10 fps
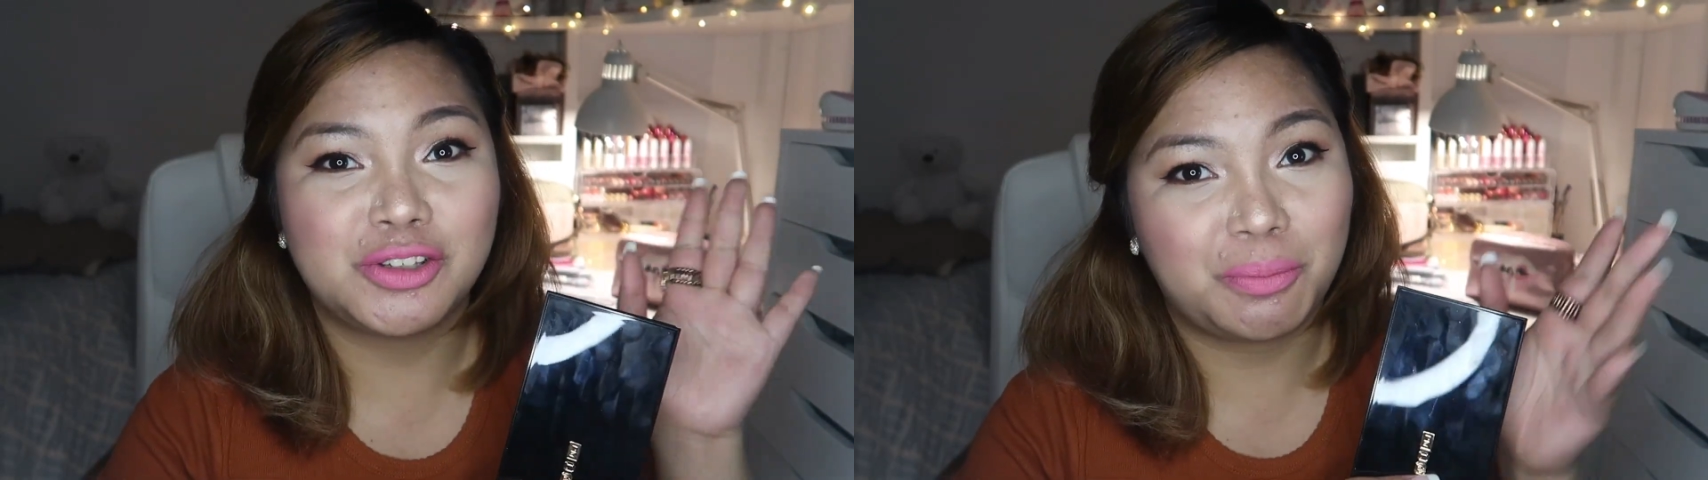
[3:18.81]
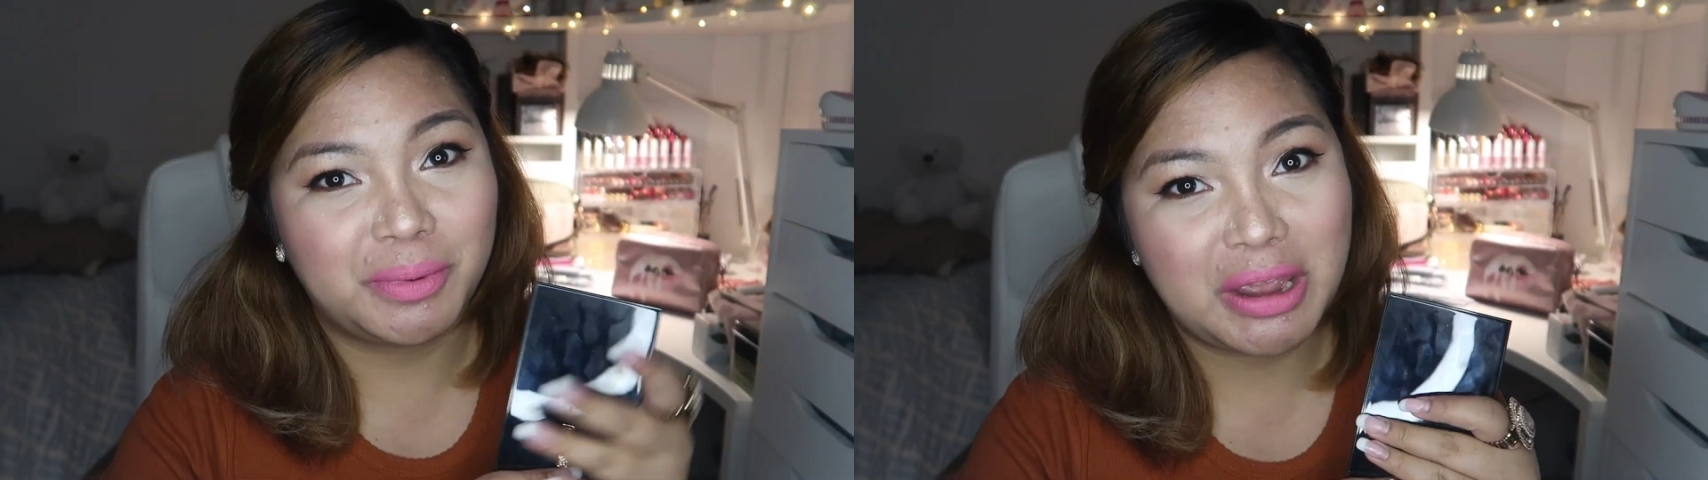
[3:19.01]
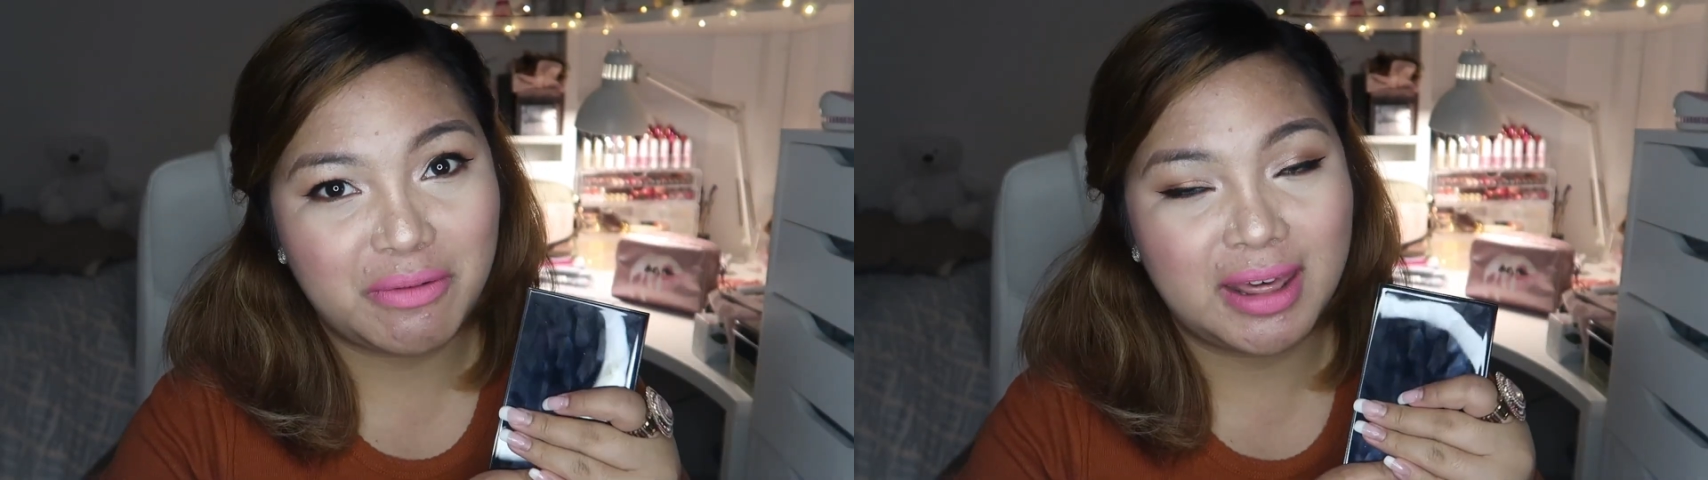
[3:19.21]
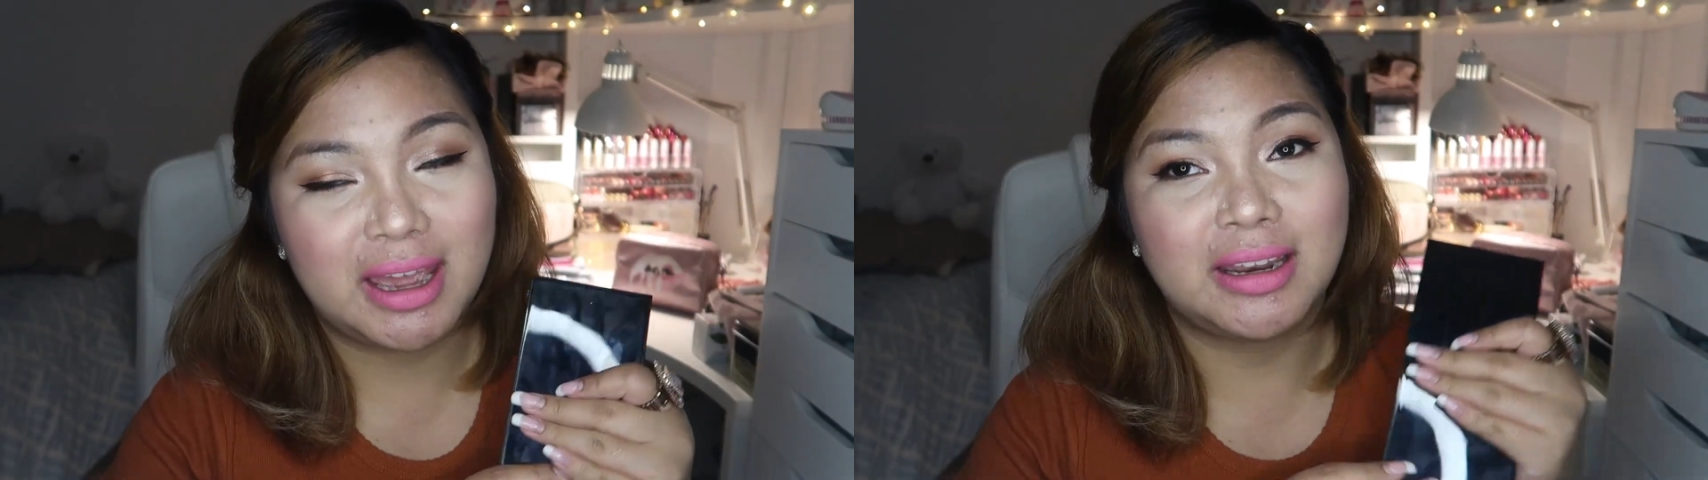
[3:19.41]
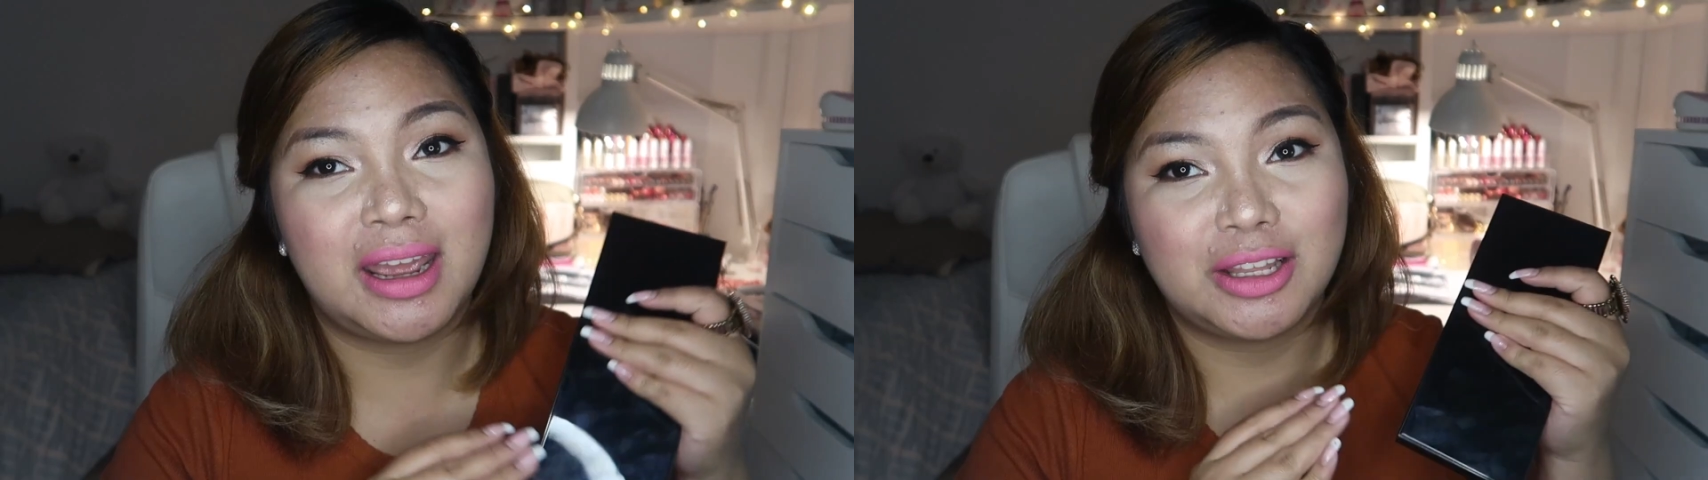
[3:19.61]
to play with
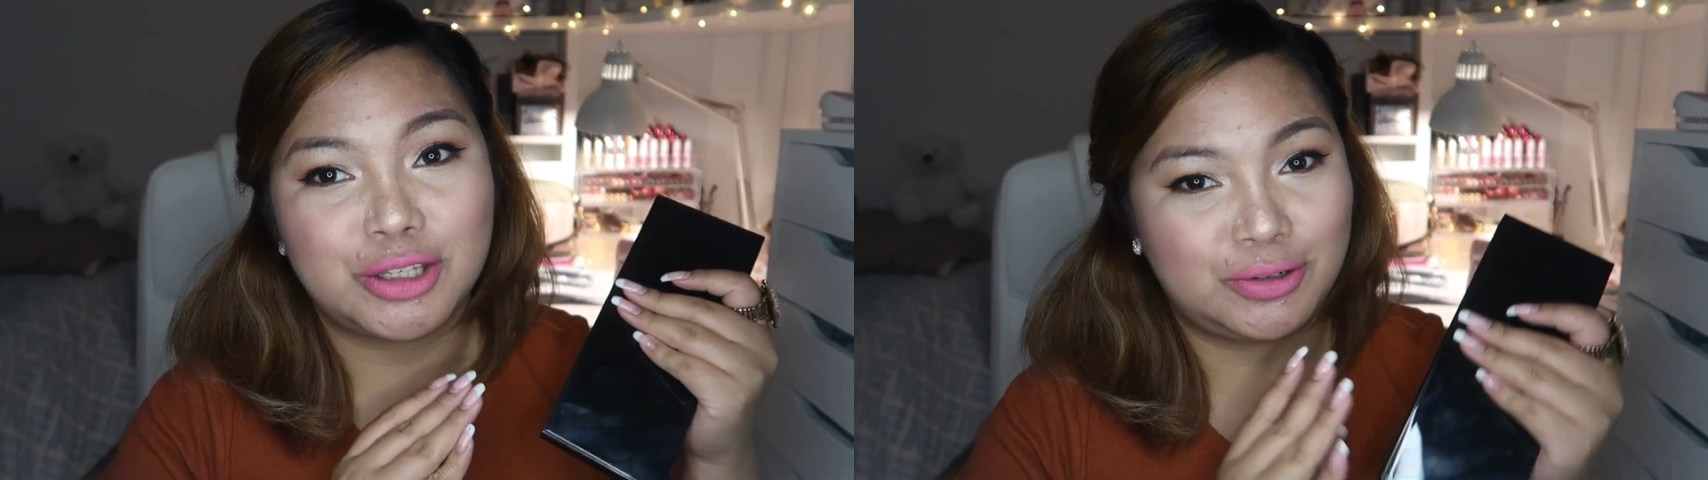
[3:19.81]
it and